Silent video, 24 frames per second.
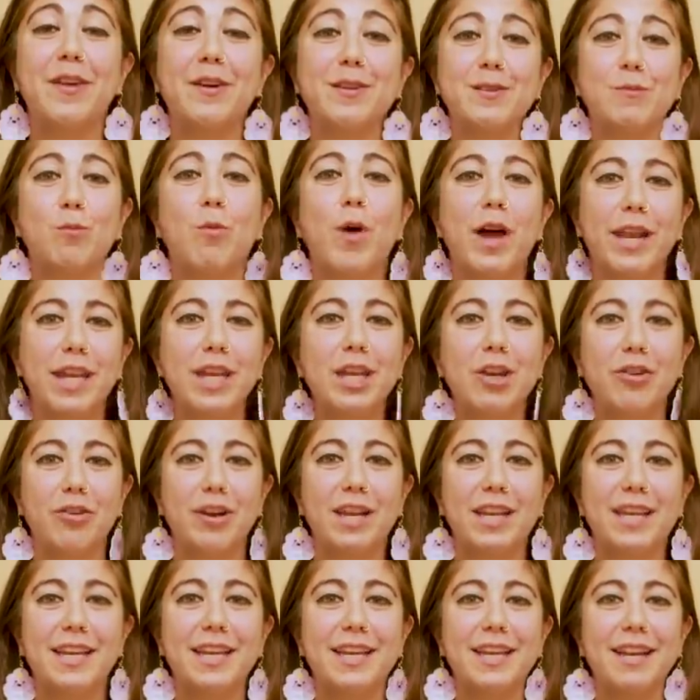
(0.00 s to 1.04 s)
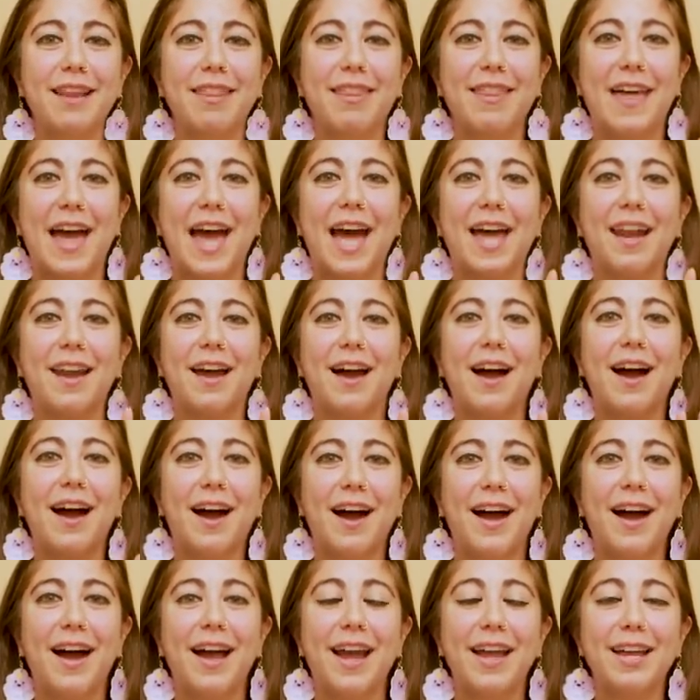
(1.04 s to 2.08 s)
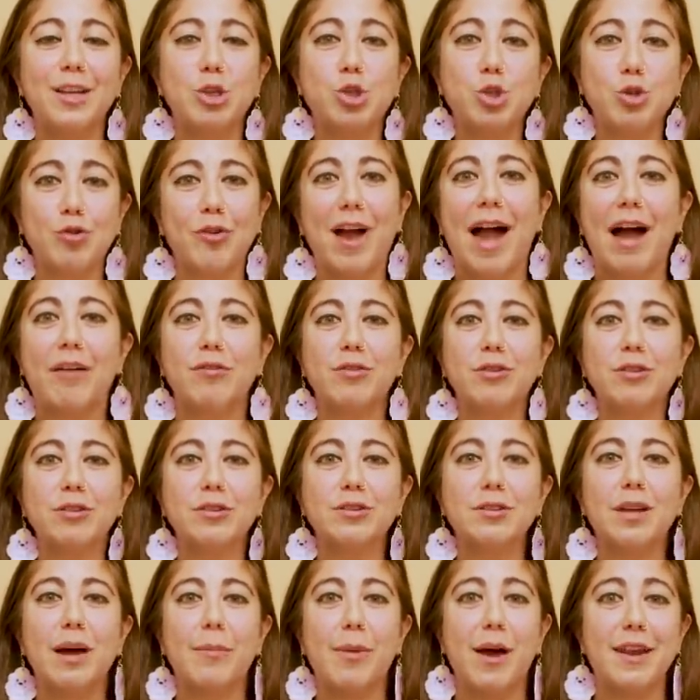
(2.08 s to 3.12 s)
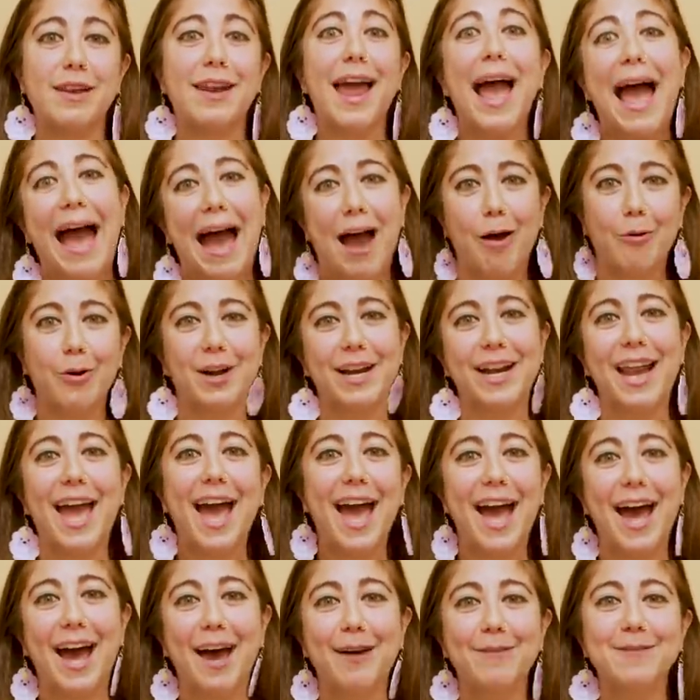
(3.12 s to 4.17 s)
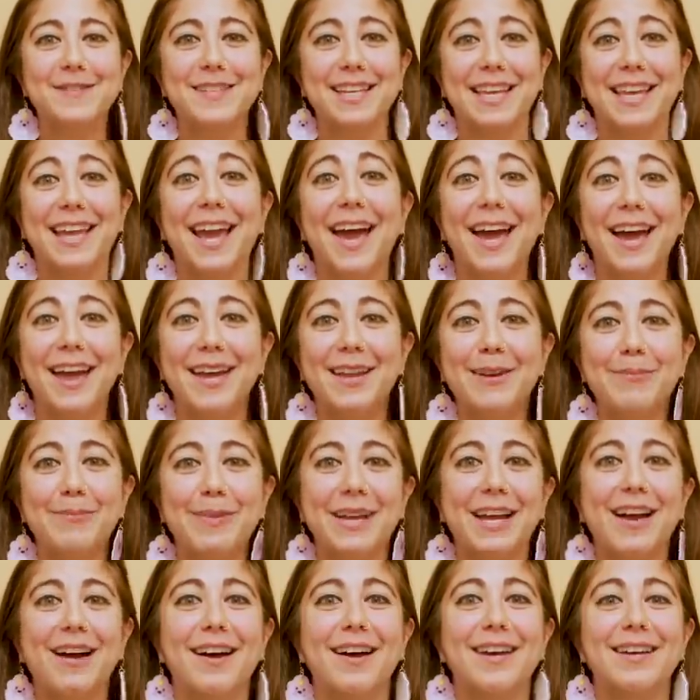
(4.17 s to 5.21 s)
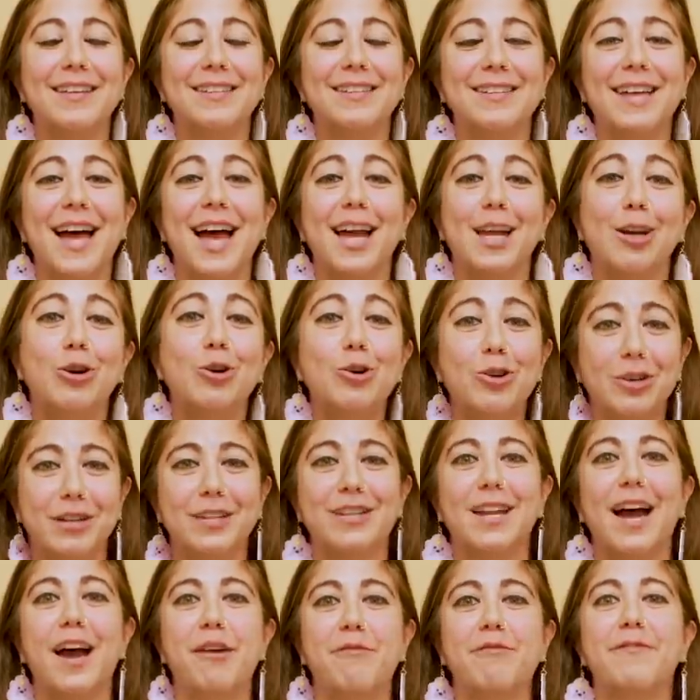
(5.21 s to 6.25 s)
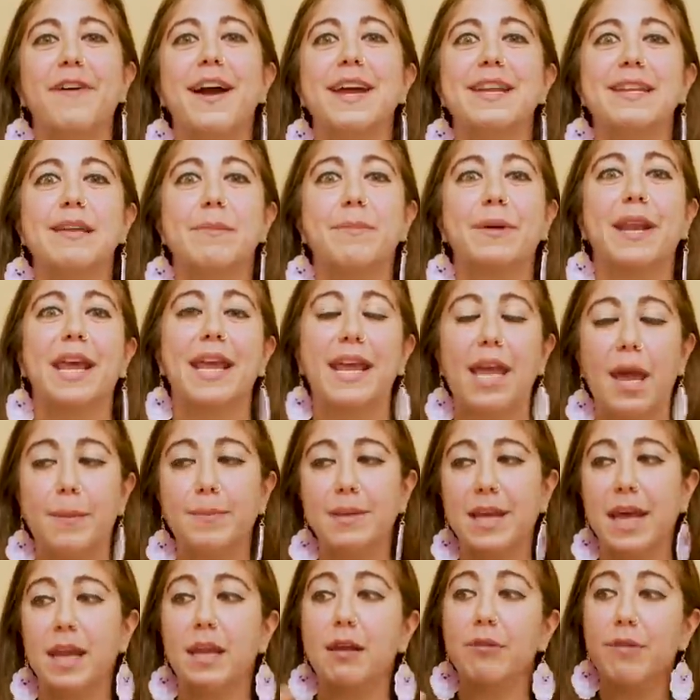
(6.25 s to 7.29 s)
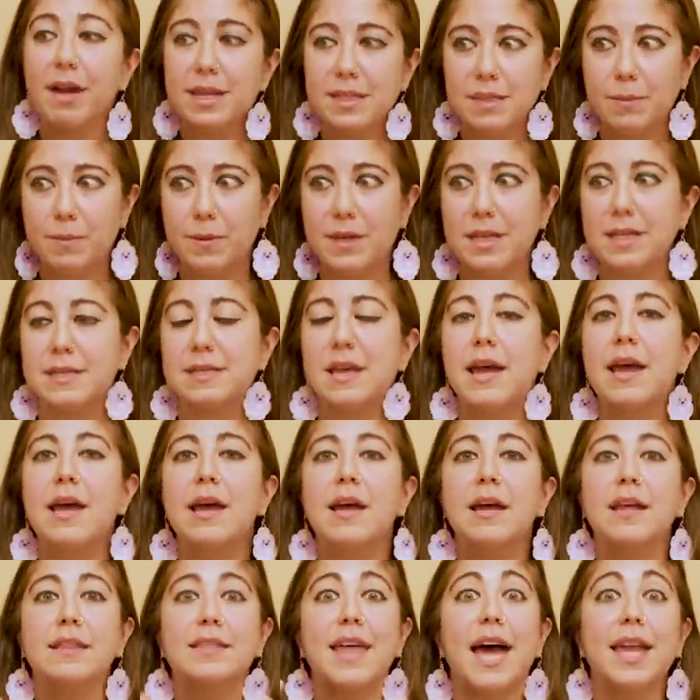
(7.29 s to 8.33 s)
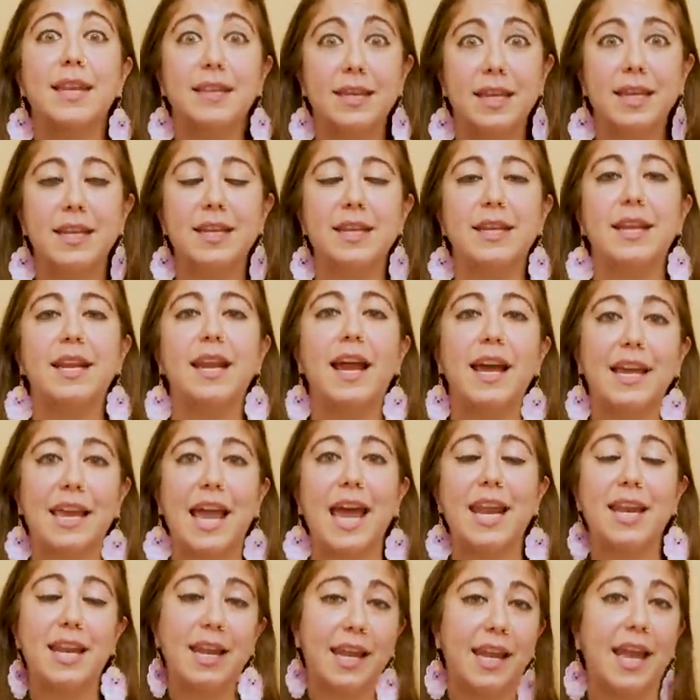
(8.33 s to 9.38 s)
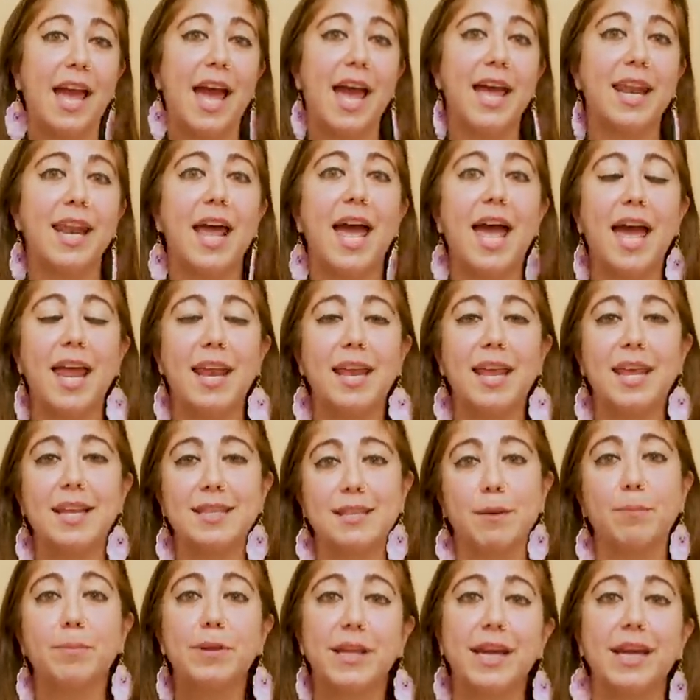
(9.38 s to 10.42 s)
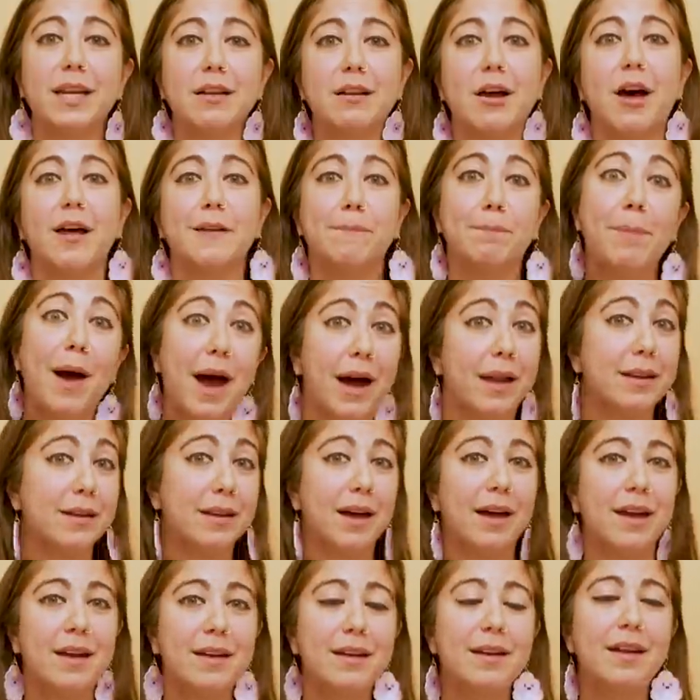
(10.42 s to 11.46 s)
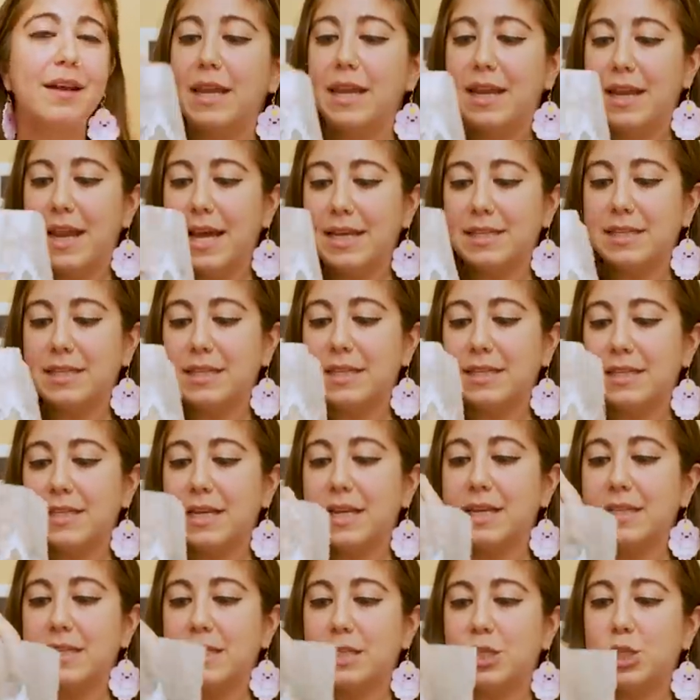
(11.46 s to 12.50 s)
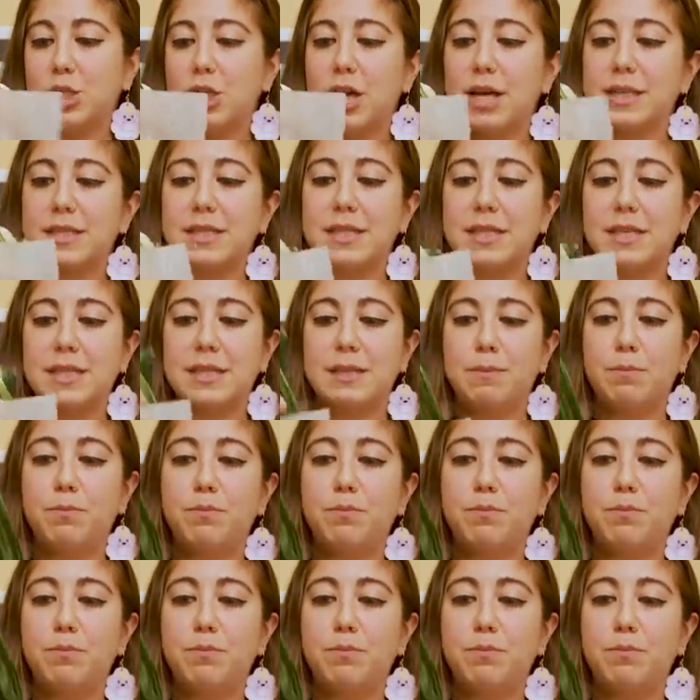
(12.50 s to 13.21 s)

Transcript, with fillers: There's one ingredient that I traveled about an hour and a half to get because I could not find it, but I kept getting recipes that needed it again and again. And it's a plant called pandan. In essence, it's just this